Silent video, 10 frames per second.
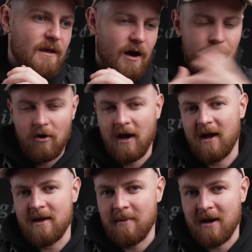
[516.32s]
I'm not
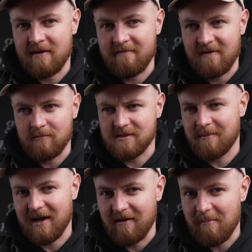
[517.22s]
out here making films to
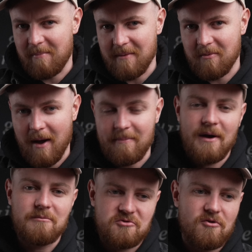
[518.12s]
make other people happy.
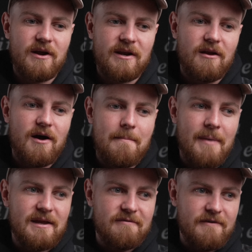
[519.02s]
I'm trying to like
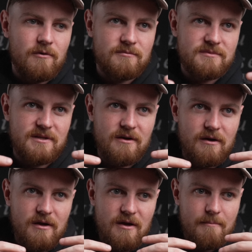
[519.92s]
make films that
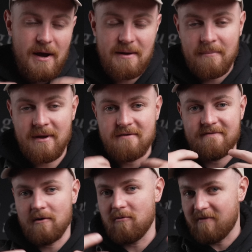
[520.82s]
make me
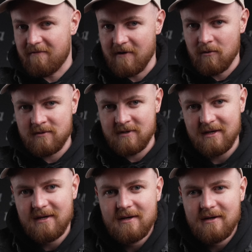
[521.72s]
feel fulfilled.
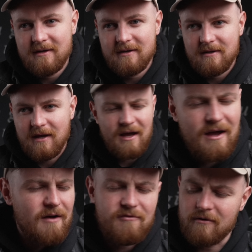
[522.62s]

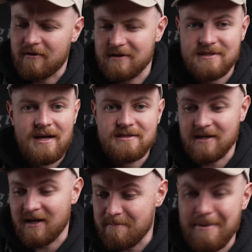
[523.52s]
I've gone on a
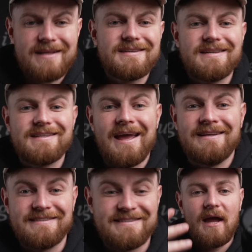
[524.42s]
tangent here. Back to this
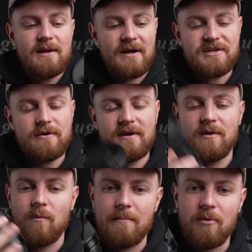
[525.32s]
lens. Anyway, shooting
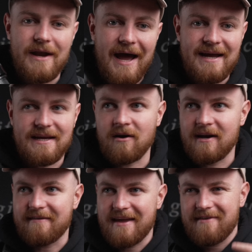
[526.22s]
at 1.8, kind
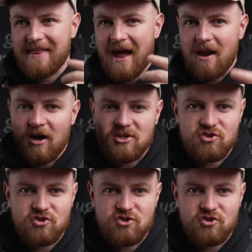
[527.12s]
of give it that like